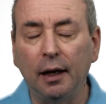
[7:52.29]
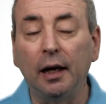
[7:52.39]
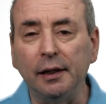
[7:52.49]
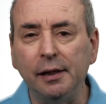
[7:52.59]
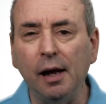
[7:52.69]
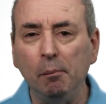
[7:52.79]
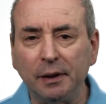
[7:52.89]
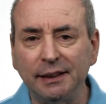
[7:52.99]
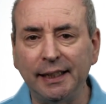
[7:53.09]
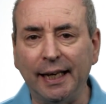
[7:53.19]
At
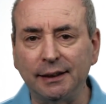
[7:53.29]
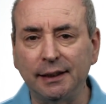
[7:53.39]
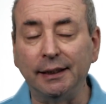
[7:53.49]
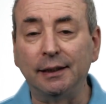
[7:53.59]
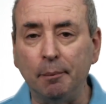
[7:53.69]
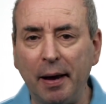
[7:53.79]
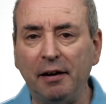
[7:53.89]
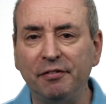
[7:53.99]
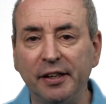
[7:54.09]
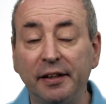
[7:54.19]
number six is the
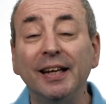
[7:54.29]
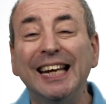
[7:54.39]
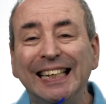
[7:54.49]
benefit that